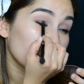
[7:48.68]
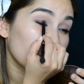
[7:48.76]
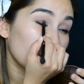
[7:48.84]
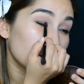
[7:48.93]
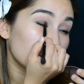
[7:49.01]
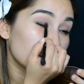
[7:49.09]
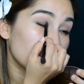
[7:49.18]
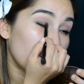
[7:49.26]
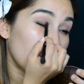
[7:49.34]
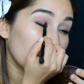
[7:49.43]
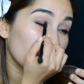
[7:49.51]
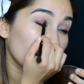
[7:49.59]
So again,
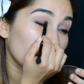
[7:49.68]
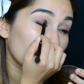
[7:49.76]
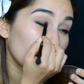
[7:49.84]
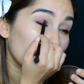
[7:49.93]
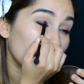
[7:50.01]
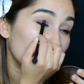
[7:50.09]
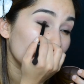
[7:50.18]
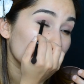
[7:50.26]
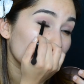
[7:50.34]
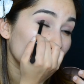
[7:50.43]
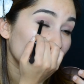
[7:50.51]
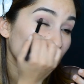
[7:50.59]
just patting with
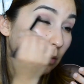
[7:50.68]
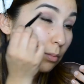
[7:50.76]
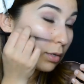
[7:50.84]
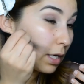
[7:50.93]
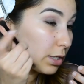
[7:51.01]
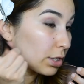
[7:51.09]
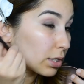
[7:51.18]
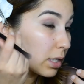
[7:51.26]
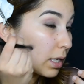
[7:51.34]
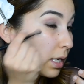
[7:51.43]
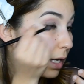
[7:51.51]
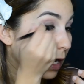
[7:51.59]
whatever is left on the
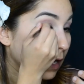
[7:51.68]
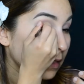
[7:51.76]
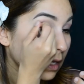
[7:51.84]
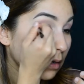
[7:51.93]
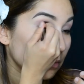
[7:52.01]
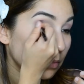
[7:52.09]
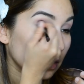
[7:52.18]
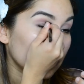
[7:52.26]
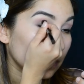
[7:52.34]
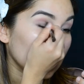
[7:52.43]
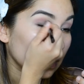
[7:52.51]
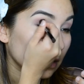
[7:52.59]
brush and then
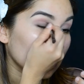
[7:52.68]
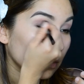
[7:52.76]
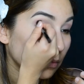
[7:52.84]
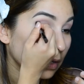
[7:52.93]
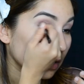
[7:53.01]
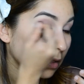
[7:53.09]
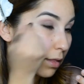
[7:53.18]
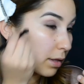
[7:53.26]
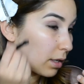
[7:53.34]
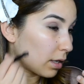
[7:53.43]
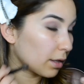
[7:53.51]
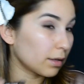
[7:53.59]
buffing with
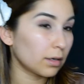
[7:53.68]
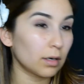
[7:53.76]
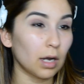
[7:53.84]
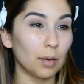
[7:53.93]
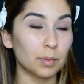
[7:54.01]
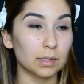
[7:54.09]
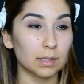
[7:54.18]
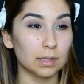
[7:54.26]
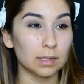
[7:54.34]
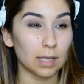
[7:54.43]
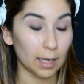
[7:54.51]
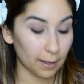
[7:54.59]
the other
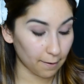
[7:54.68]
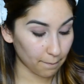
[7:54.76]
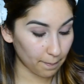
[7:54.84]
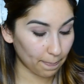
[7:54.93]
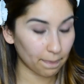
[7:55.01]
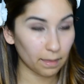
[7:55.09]
opposite side.